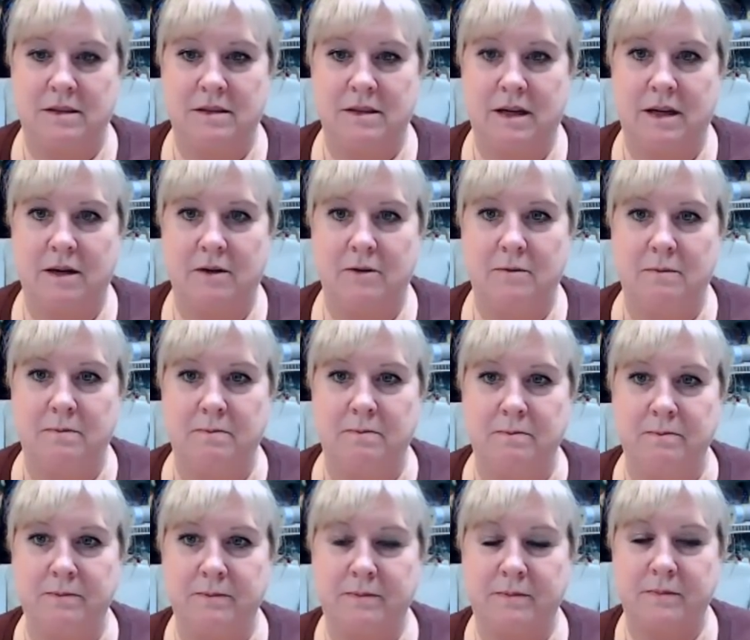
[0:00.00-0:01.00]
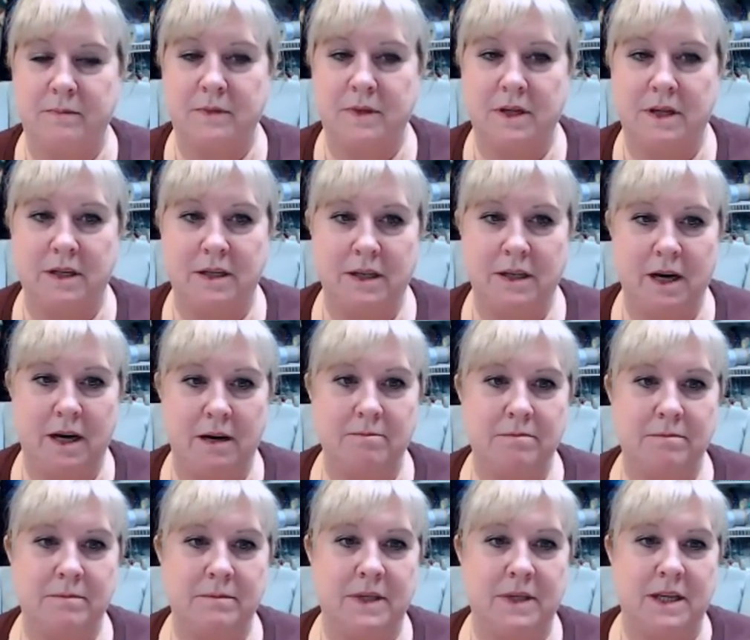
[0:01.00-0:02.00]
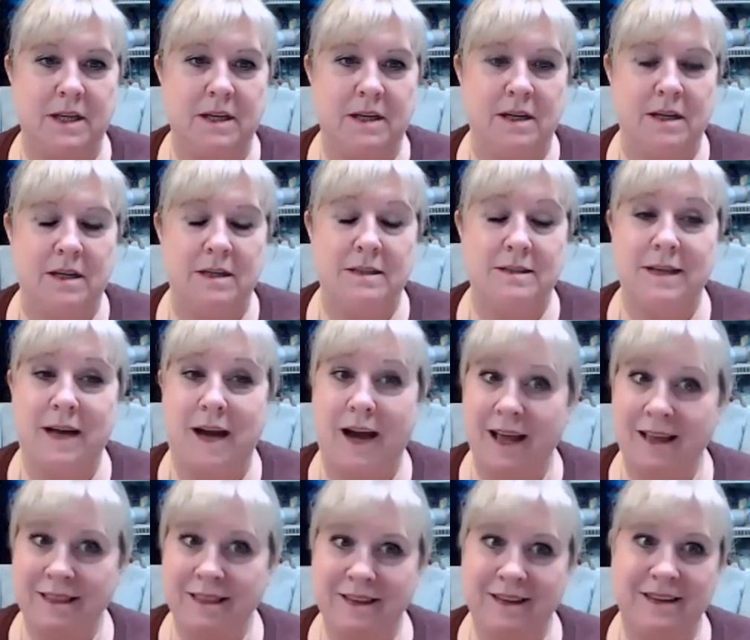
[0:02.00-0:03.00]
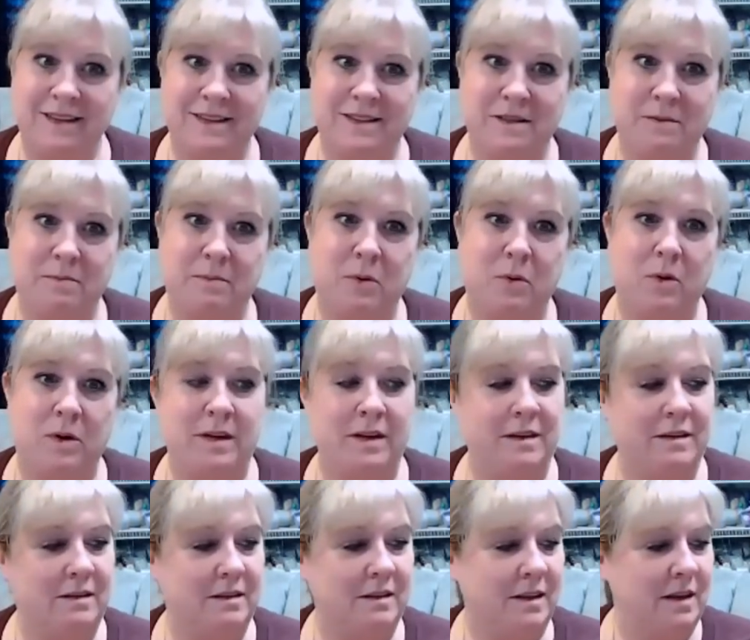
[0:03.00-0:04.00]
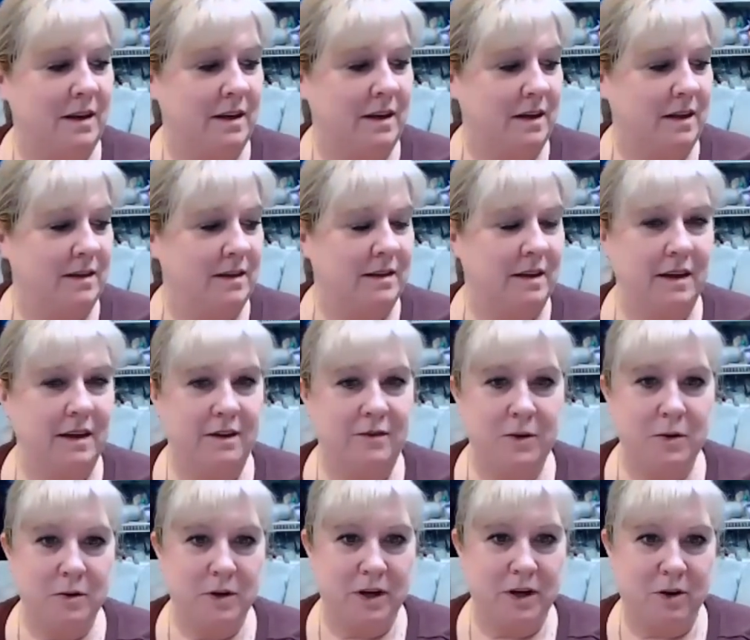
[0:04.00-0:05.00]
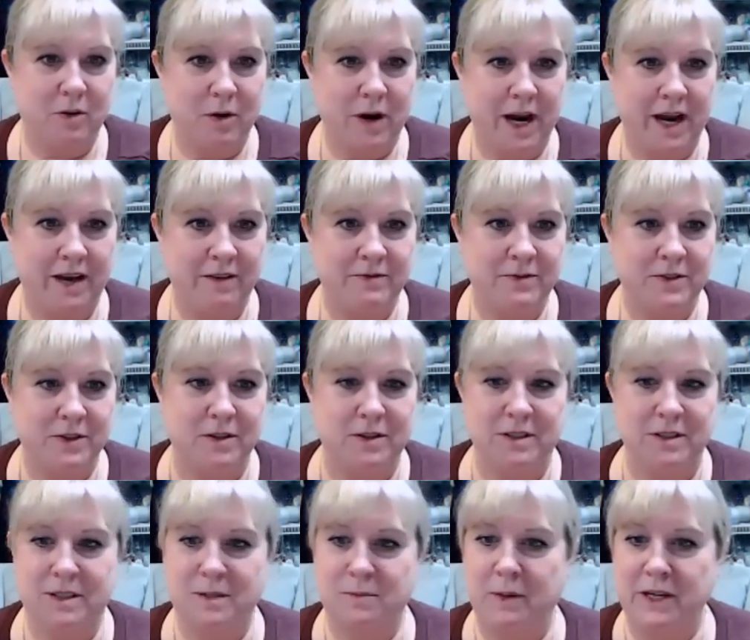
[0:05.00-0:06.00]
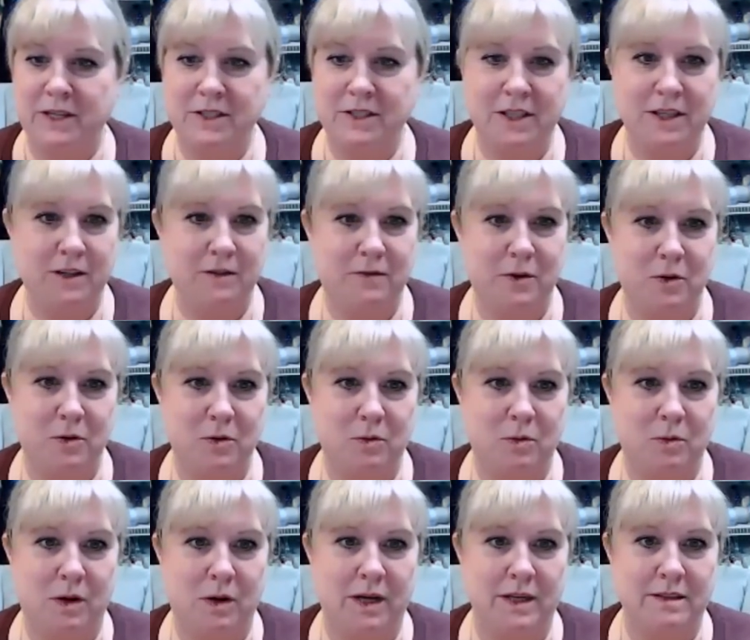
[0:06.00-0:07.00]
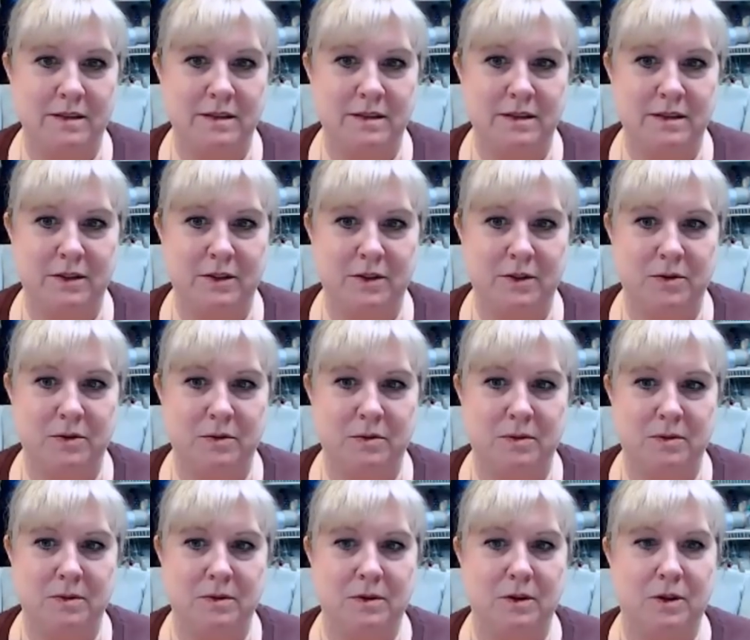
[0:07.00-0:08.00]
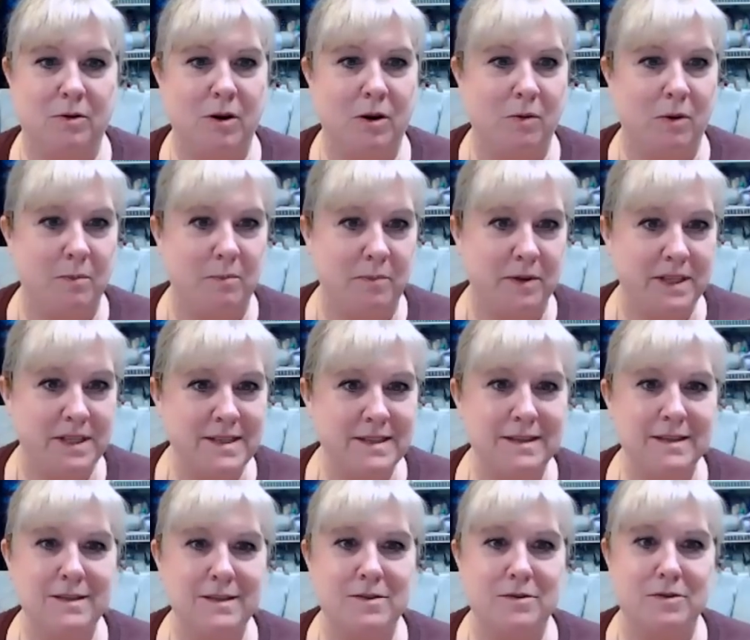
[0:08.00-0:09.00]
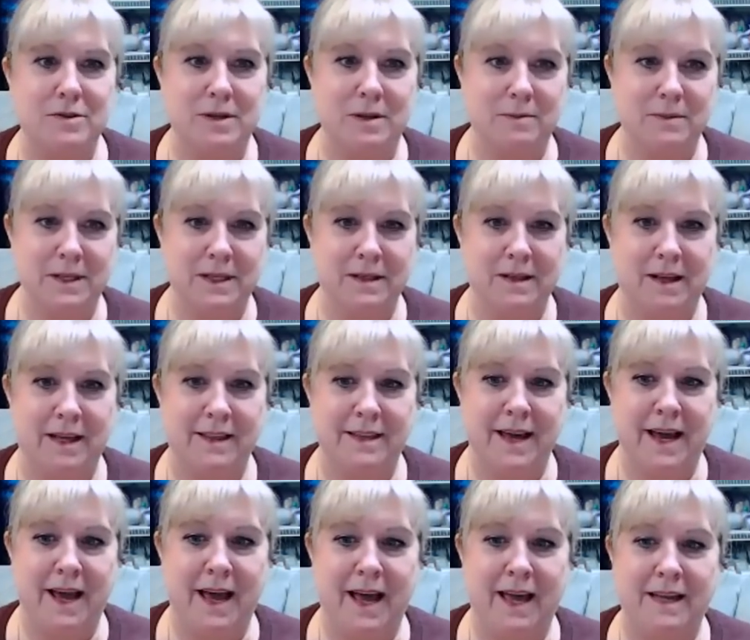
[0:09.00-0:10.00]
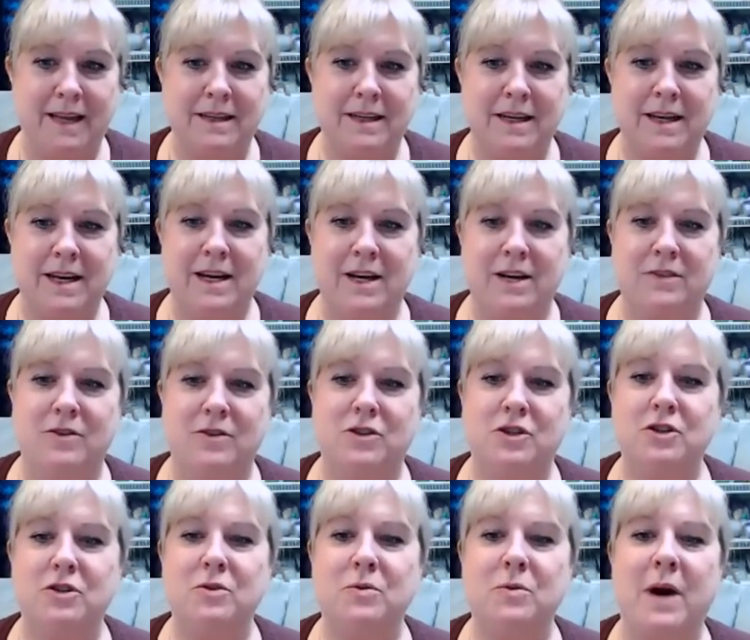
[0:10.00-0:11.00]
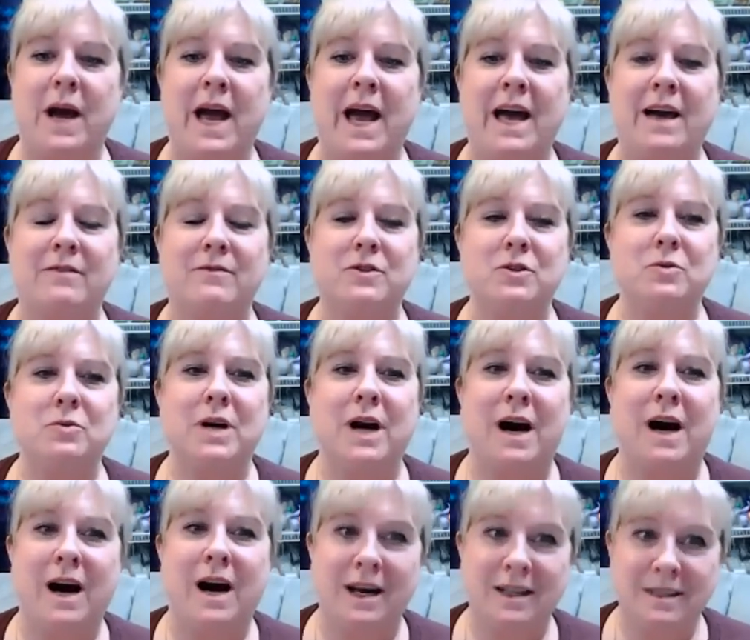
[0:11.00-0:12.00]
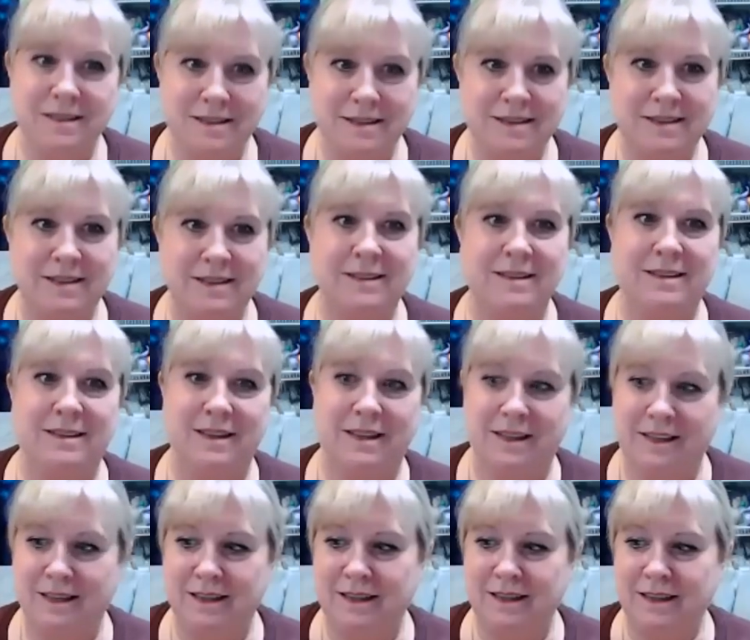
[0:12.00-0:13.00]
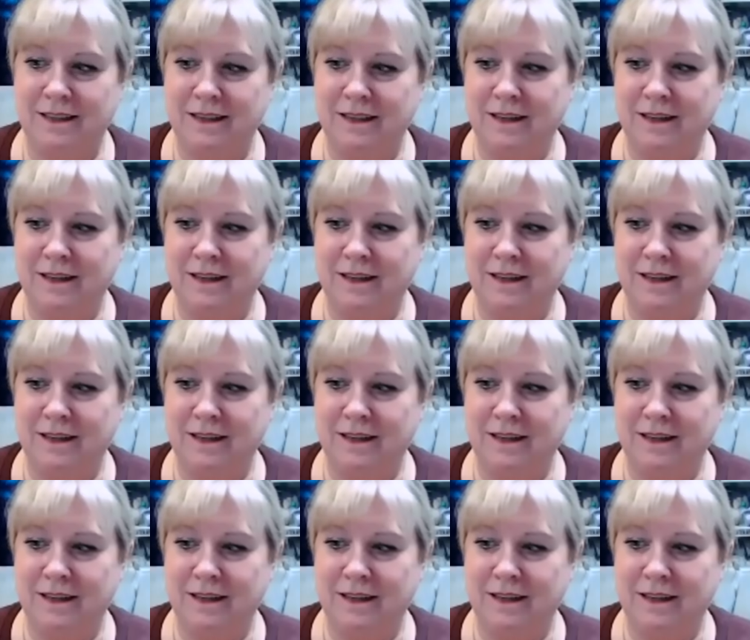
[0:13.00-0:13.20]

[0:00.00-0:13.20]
So, yep. Because I think it's important that if you're a crafter, especially if you want to grow a business or something like that, that you have to constantly